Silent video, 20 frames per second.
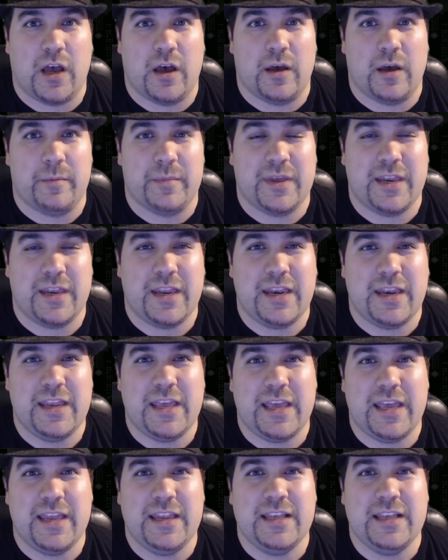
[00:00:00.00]

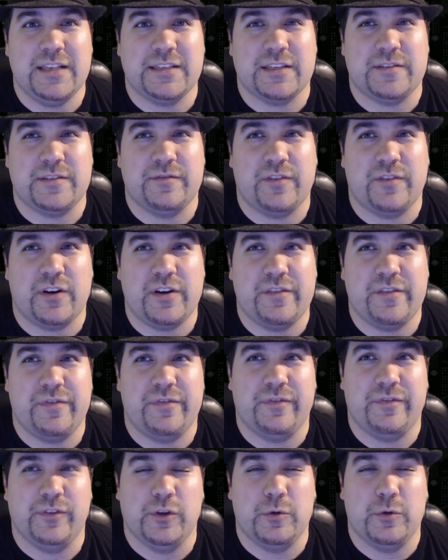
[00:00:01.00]
It's very
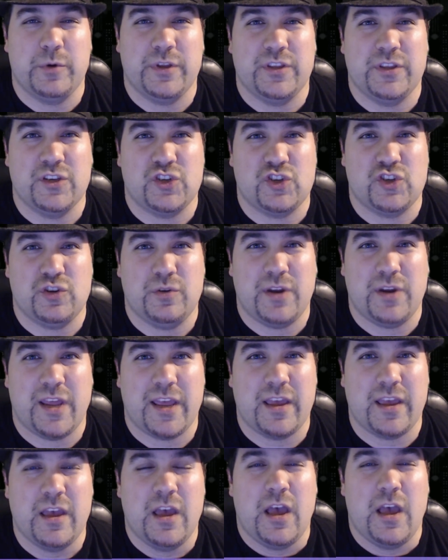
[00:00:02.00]
fluid, the
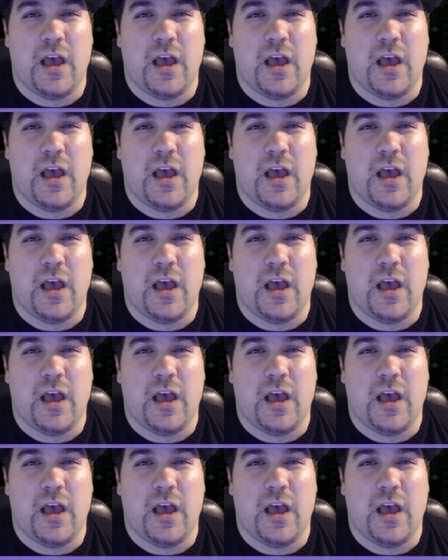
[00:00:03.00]
shooting.